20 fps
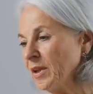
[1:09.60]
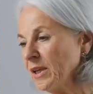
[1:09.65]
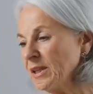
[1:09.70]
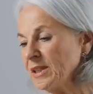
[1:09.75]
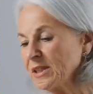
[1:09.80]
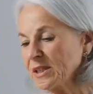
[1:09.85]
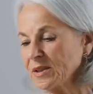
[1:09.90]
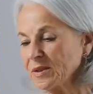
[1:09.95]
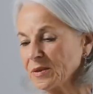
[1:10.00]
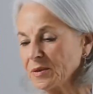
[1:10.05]

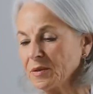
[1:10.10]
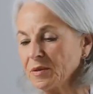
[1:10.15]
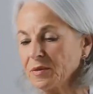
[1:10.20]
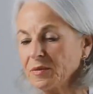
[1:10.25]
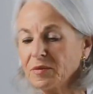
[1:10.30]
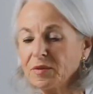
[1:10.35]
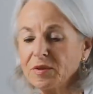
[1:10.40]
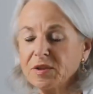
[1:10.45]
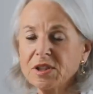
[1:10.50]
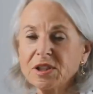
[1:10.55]
This
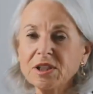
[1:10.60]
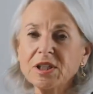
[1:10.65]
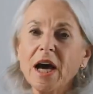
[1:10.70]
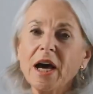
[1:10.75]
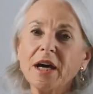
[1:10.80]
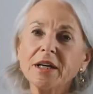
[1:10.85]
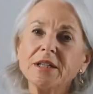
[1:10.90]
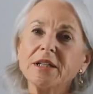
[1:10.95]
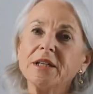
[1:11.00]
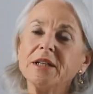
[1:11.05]

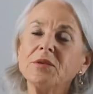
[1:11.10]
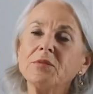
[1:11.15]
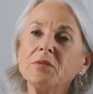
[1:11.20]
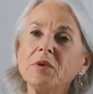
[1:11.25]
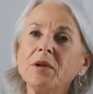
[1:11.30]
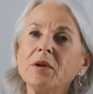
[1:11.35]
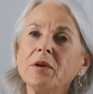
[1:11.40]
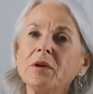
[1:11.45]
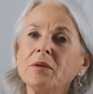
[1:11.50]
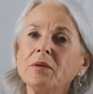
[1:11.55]
started
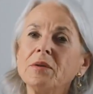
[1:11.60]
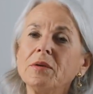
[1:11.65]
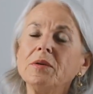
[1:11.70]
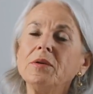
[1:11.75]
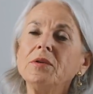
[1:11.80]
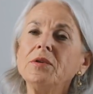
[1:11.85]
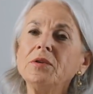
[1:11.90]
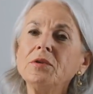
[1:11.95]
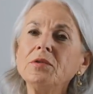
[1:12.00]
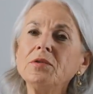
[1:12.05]
with a
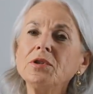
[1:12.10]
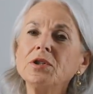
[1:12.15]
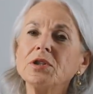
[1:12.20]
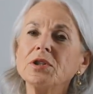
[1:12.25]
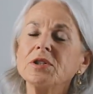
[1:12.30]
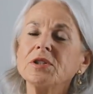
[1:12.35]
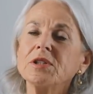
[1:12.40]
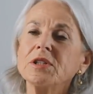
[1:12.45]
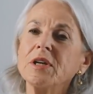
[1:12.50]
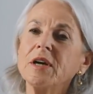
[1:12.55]
huge
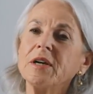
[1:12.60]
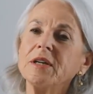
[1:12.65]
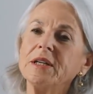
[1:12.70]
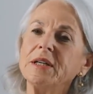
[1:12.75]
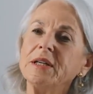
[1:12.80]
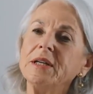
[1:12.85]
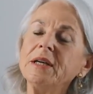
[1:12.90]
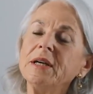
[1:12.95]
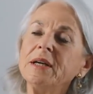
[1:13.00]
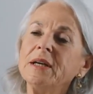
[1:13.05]

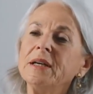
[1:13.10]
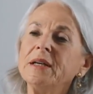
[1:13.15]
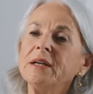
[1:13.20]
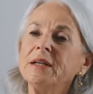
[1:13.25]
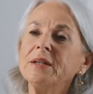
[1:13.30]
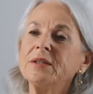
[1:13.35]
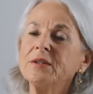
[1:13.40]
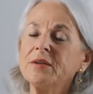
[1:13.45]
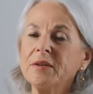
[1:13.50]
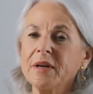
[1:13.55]
study
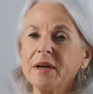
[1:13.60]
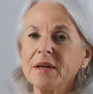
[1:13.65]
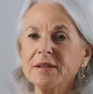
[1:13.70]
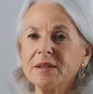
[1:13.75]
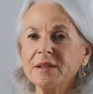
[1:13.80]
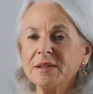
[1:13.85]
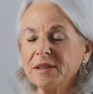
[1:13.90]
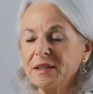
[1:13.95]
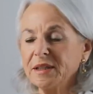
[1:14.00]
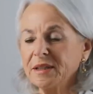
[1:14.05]
in
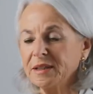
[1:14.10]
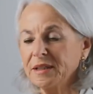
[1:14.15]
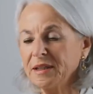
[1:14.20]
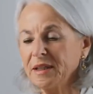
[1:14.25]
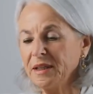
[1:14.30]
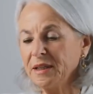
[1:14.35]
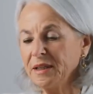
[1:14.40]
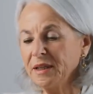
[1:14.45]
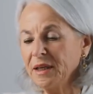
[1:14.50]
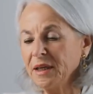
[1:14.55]

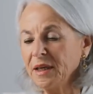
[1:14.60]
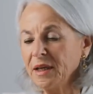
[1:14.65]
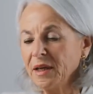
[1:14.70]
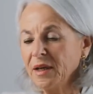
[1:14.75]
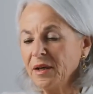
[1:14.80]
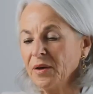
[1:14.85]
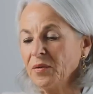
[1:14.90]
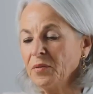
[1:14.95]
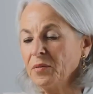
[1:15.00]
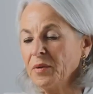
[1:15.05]
2016
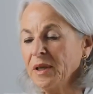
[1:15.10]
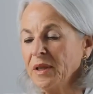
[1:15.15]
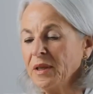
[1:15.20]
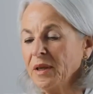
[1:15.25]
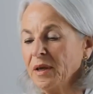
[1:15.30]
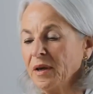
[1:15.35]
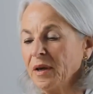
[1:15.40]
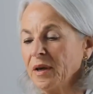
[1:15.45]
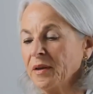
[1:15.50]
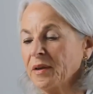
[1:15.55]

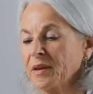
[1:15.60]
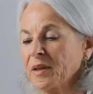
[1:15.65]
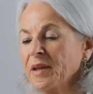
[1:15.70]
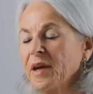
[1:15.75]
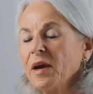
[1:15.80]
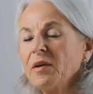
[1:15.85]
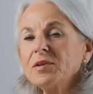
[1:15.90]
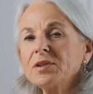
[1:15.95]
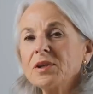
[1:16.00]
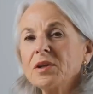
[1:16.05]
with
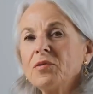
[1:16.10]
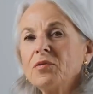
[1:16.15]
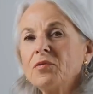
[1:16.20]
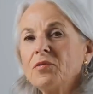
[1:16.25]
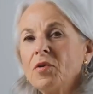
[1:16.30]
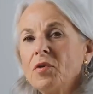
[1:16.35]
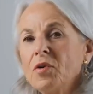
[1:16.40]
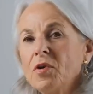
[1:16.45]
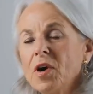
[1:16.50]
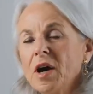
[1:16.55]

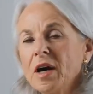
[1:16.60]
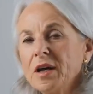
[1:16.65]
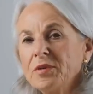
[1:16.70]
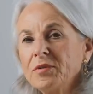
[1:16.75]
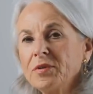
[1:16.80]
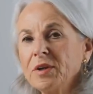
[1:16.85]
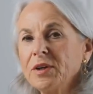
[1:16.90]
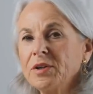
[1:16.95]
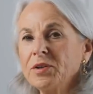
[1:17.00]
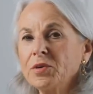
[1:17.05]

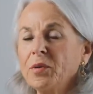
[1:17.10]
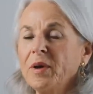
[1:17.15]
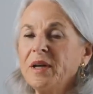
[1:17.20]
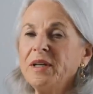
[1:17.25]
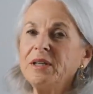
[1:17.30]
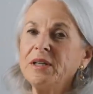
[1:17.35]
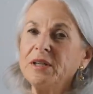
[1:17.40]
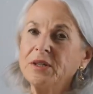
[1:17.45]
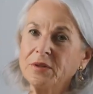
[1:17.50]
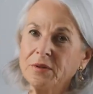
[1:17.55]

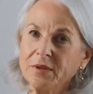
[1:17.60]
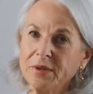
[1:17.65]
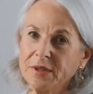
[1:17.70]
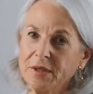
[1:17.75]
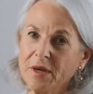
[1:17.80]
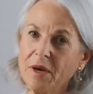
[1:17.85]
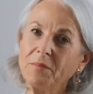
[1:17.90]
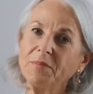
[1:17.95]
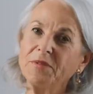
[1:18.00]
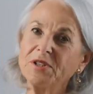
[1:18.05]
1,422
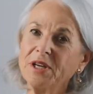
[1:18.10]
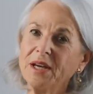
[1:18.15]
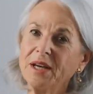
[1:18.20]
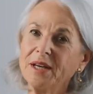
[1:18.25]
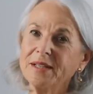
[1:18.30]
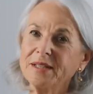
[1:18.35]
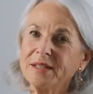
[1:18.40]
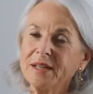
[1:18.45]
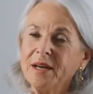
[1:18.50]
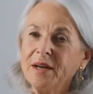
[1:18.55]

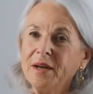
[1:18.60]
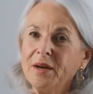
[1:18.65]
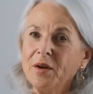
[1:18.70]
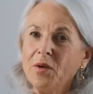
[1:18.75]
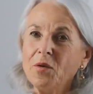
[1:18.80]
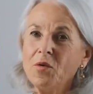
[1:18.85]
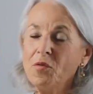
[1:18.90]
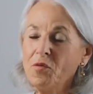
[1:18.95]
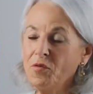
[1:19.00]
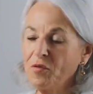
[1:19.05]
subjects
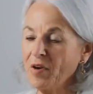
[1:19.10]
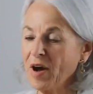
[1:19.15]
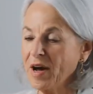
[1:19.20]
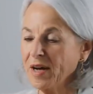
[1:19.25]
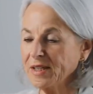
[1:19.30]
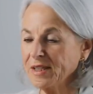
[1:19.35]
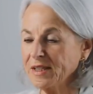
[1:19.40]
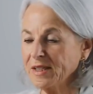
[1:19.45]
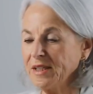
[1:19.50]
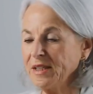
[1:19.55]
who
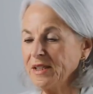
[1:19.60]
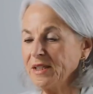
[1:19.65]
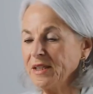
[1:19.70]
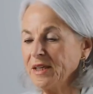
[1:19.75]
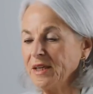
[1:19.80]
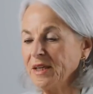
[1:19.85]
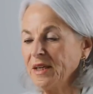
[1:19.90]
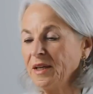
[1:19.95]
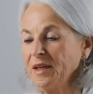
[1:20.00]
fasted